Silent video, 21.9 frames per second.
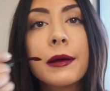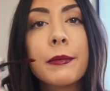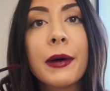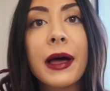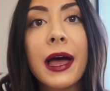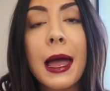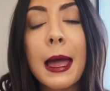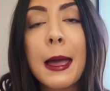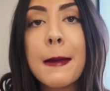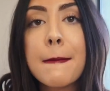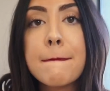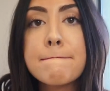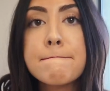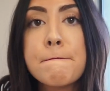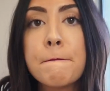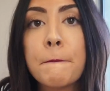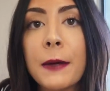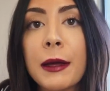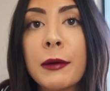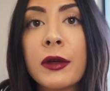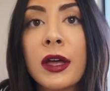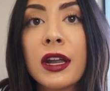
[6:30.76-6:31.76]
But
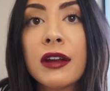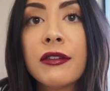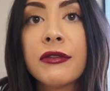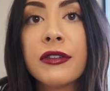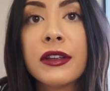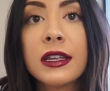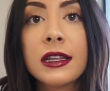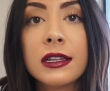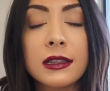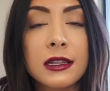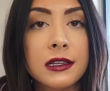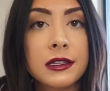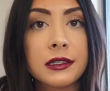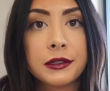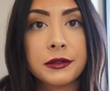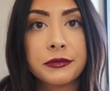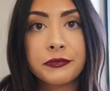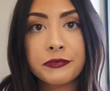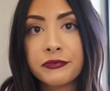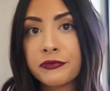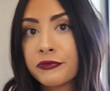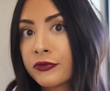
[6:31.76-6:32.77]
I'm kind of feeling
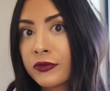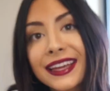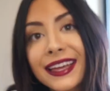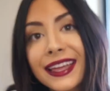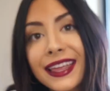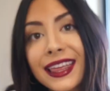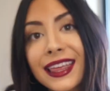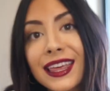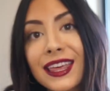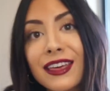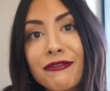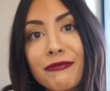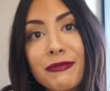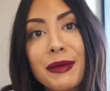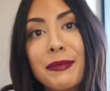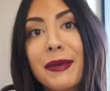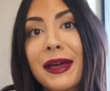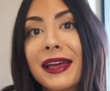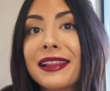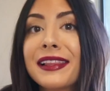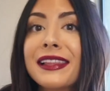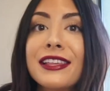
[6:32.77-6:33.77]
this. Give me
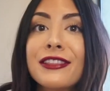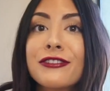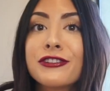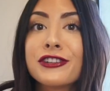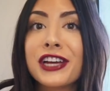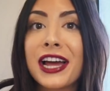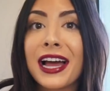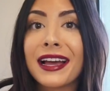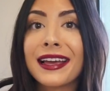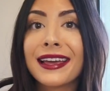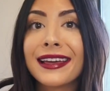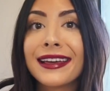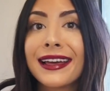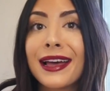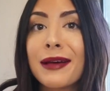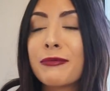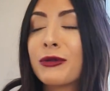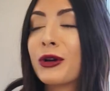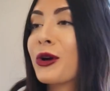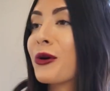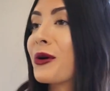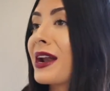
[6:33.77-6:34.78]
my leather jacket.
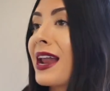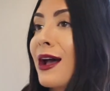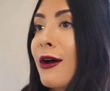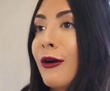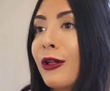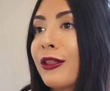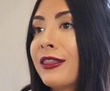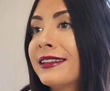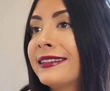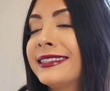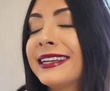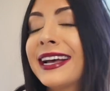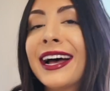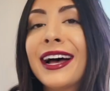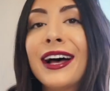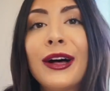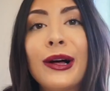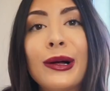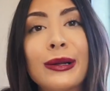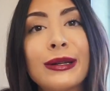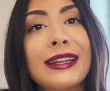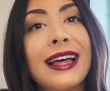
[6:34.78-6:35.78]
I'm going out on the
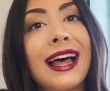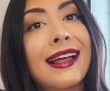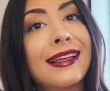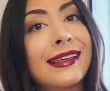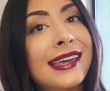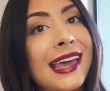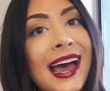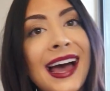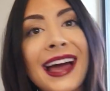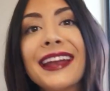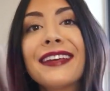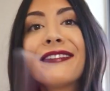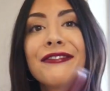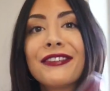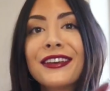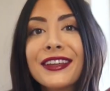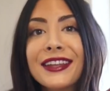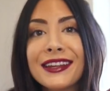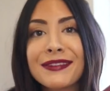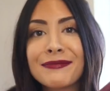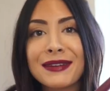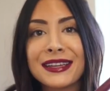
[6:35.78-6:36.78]
town. I'm kind of
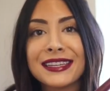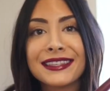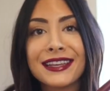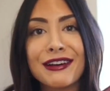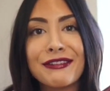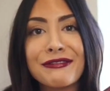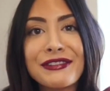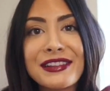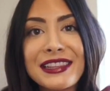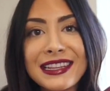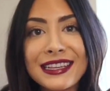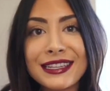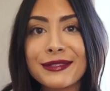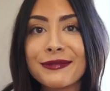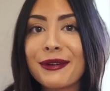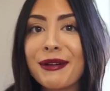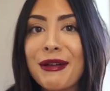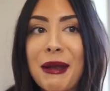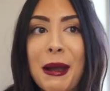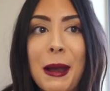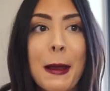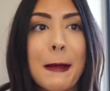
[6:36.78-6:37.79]
feeling myself in this
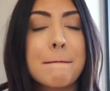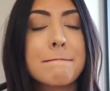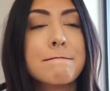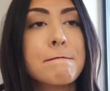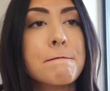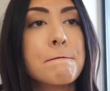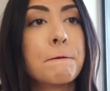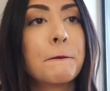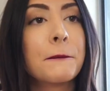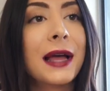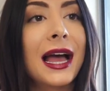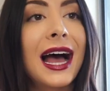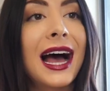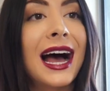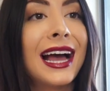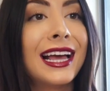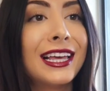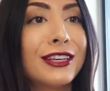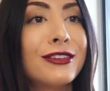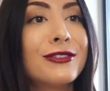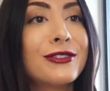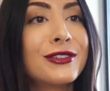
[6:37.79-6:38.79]
one.
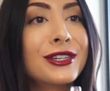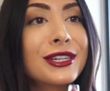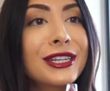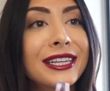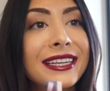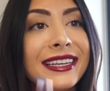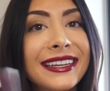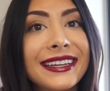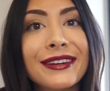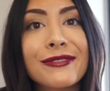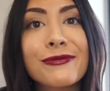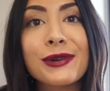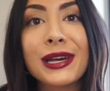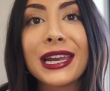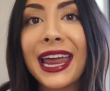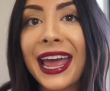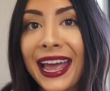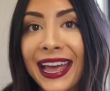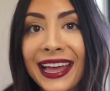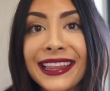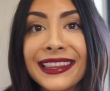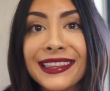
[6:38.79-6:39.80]
I usually would
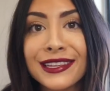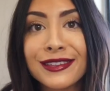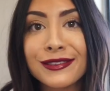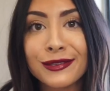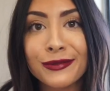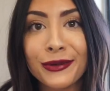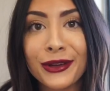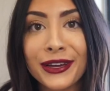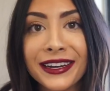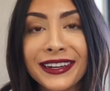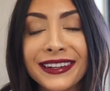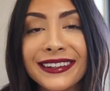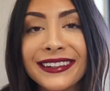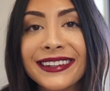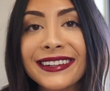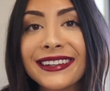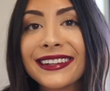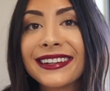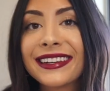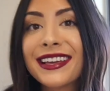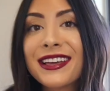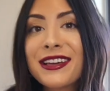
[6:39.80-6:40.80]
hate this one,
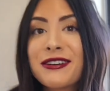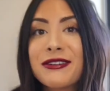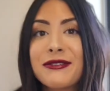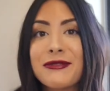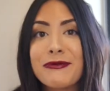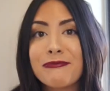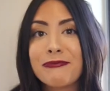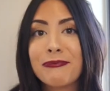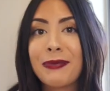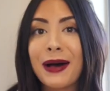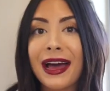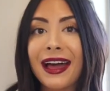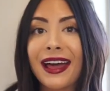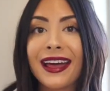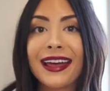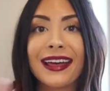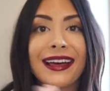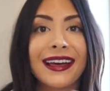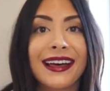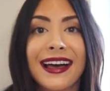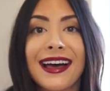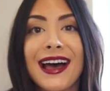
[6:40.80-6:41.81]

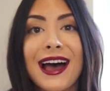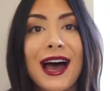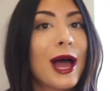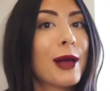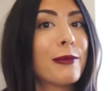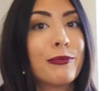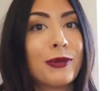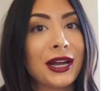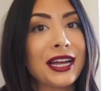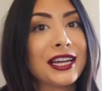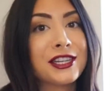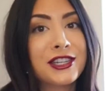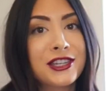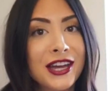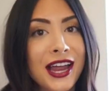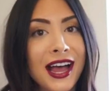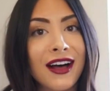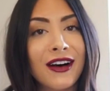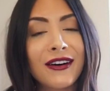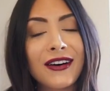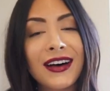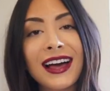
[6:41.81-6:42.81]
but I'm branching
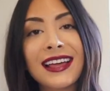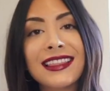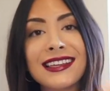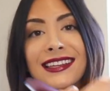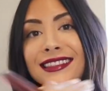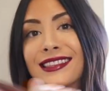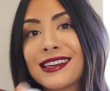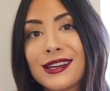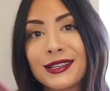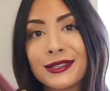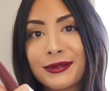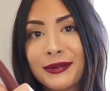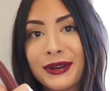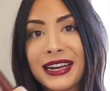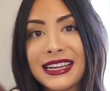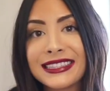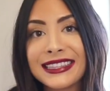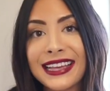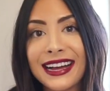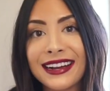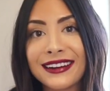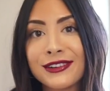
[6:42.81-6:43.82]
out. I think this one
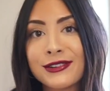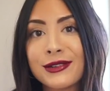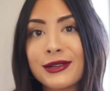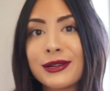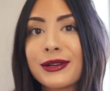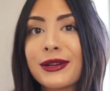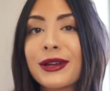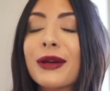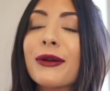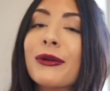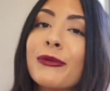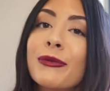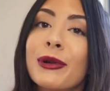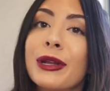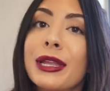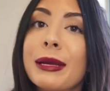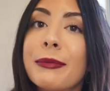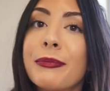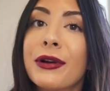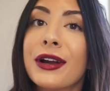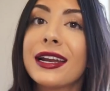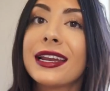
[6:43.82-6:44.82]
is actually
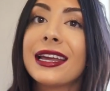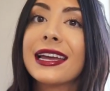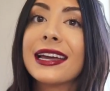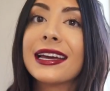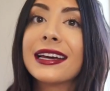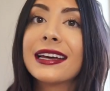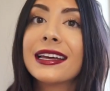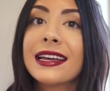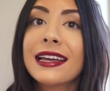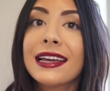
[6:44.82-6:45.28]
really pretty.